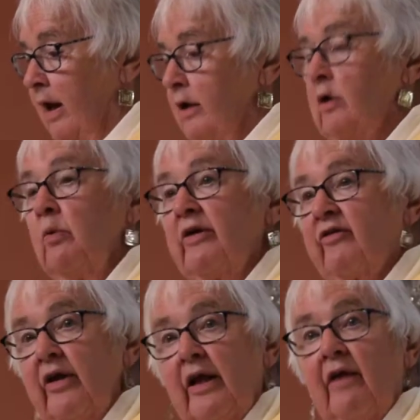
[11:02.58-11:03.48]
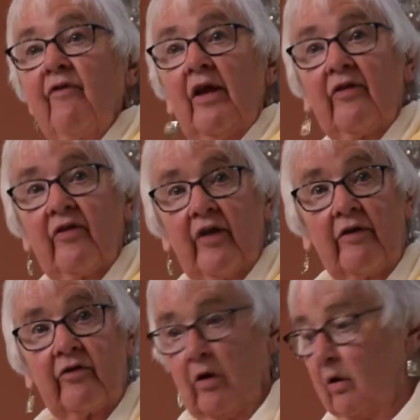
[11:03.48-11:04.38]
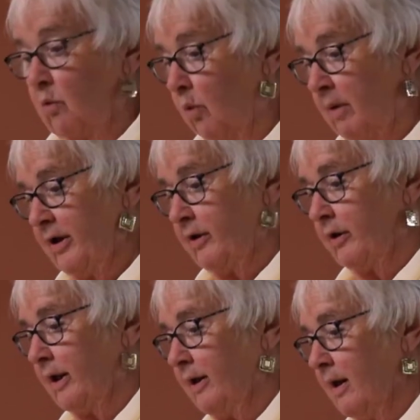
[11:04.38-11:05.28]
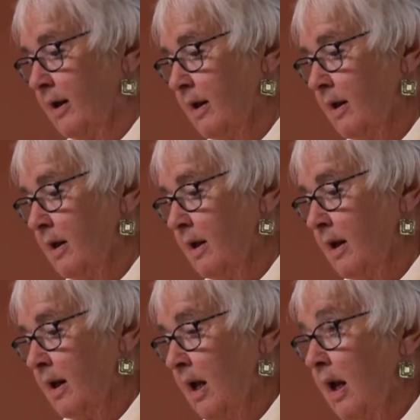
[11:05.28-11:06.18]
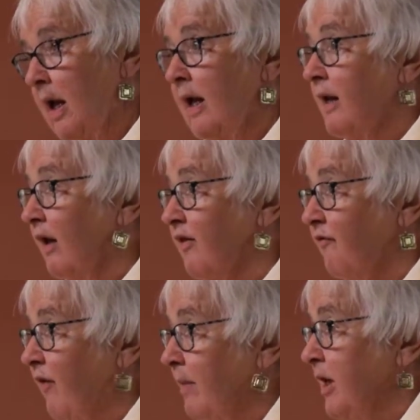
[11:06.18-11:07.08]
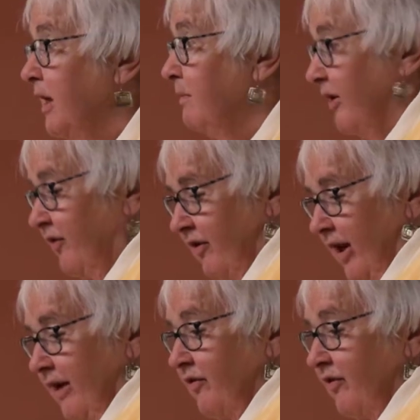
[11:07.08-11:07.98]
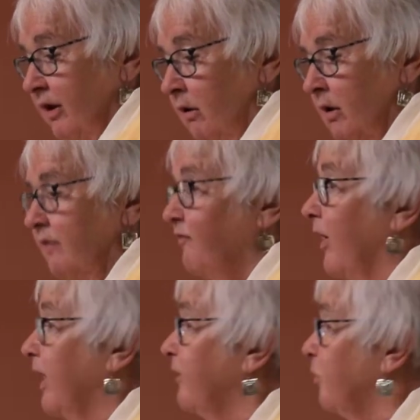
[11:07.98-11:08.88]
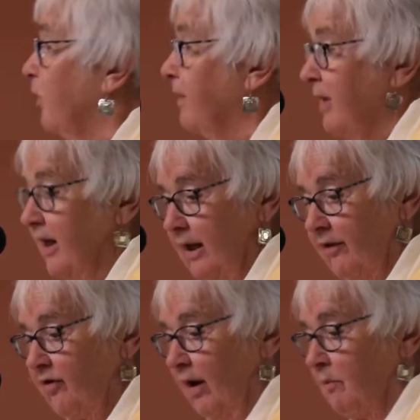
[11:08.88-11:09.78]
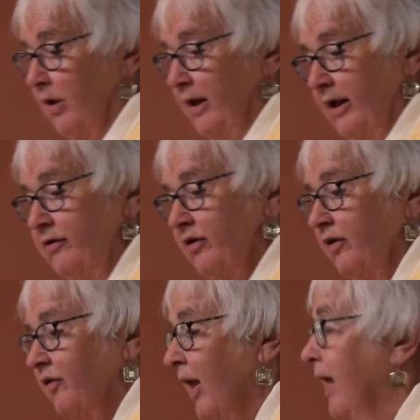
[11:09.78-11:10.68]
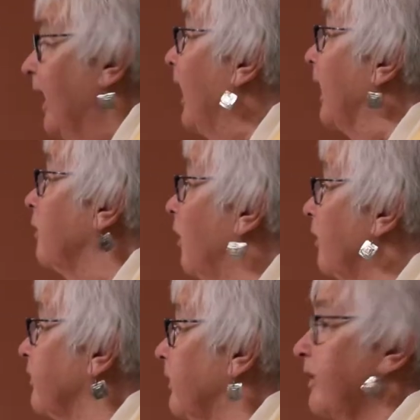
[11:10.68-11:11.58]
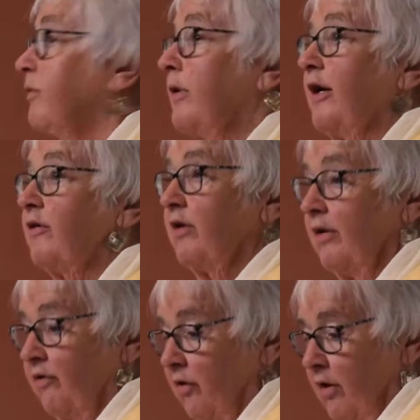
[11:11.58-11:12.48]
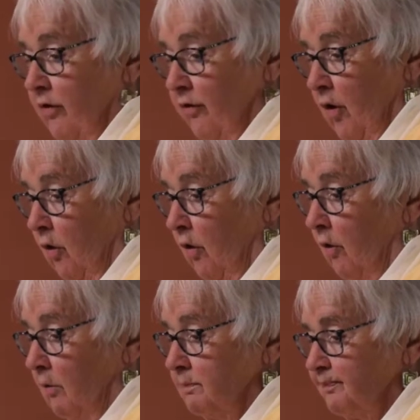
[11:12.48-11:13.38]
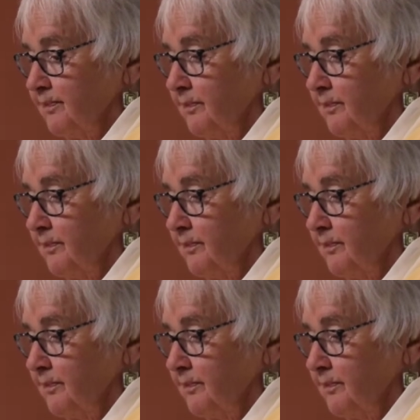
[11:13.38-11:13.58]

to achieve essential womanhood. Now, the feminine mystique still confines women in some religious and cultural traditions to the home.